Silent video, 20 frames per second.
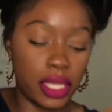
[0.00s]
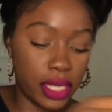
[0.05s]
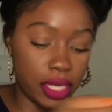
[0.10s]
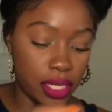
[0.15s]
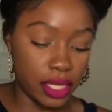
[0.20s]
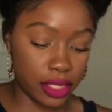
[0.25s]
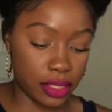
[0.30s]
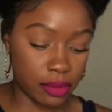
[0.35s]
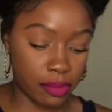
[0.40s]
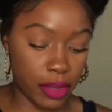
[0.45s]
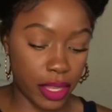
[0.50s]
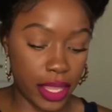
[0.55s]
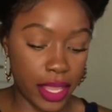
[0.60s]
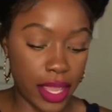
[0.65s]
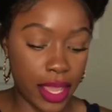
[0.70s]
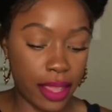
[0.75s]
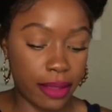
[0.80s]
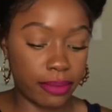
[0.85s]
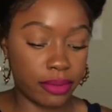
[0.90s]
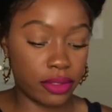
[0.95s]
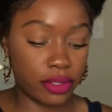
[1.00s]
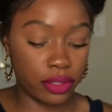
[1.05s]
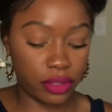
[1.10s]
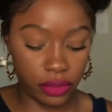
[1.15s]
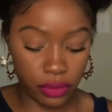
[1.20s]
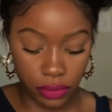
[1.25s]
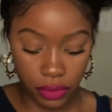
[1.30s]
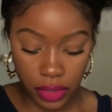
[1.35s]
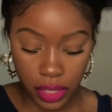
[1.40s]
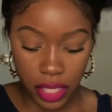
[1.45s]
It is my
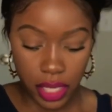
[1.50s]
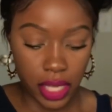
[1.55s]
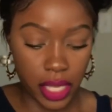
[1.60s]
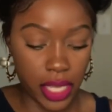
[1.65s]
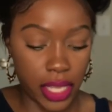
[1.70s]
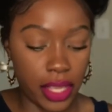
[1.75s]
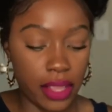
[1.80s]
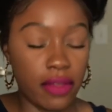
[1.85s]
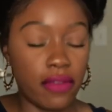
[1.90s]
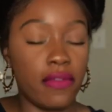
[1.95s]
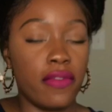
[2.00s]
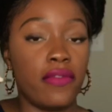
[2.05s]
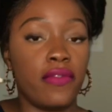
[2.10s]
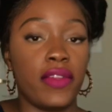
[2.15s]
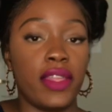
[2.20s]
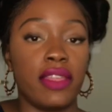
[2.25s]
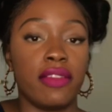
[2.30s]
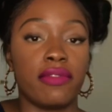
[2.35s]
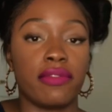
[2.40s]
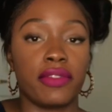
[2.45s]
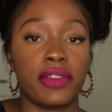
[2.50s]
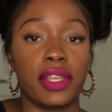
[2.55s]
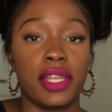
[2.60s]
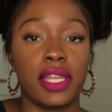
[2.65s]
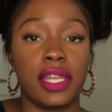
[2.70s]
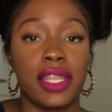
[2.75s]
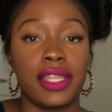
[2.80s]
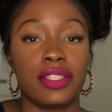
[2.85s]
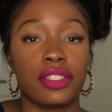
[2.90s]
absolute favorite.